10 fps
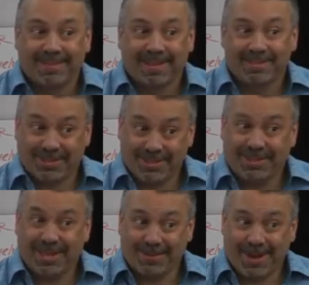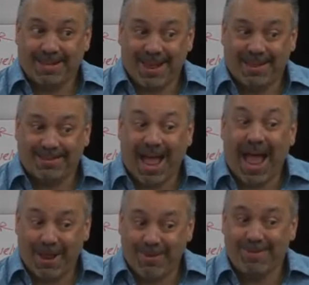It's a good thing to write down.
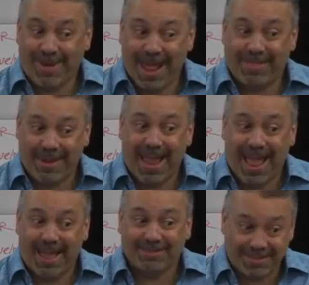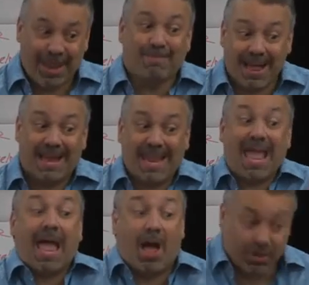I would rather have somebody
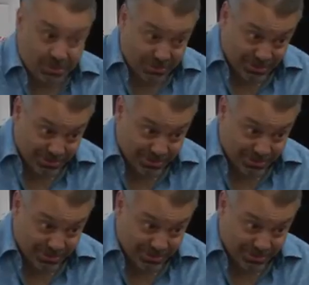else